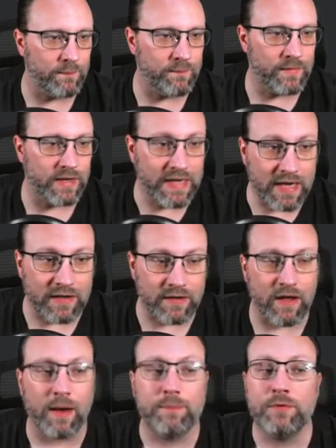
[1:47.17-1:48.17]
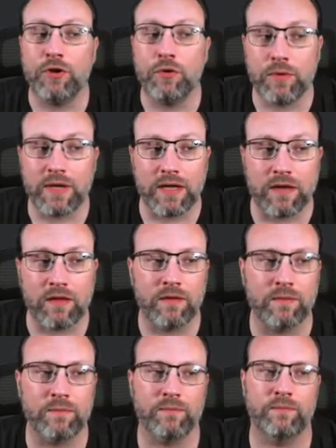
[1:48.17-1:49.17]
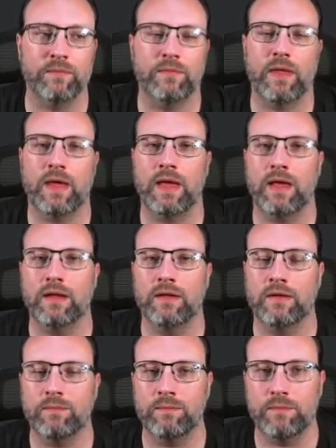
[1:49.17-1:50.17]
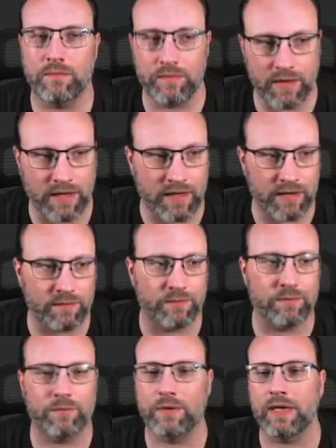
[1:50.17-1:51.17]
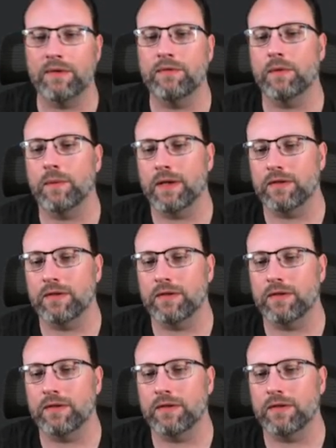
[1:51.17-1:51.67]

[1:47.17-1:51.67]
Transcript: Again, up 2-0, and we give it away.